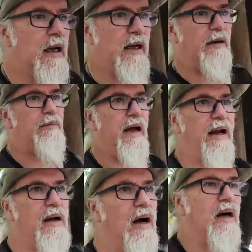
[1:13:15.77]
in
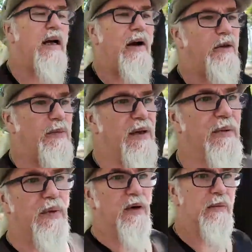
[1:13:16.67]
Bangkok, I would be
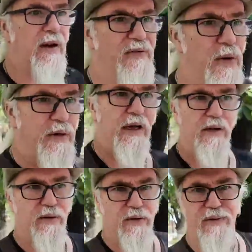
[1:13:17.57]
pulling my phone
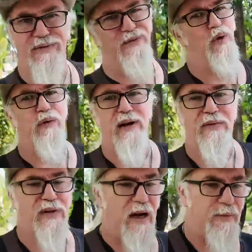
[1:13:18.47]
out four or
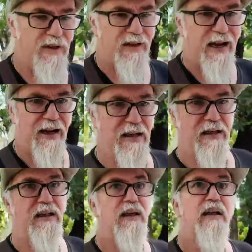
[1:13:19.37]
five times a day
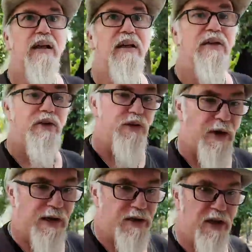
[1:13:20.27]
to do
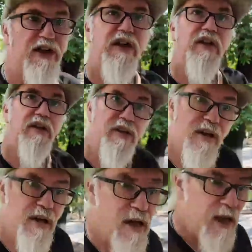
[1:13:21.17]
translations.
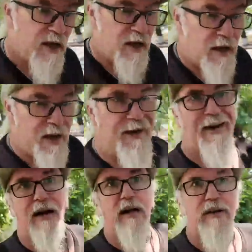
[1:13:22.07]

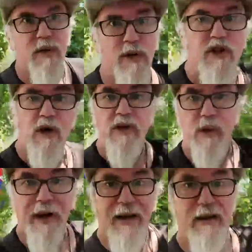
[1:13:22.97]
Here, it's once or twice a
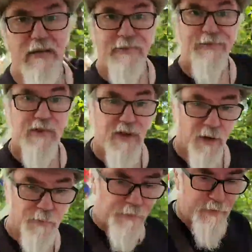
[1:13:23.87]
week. So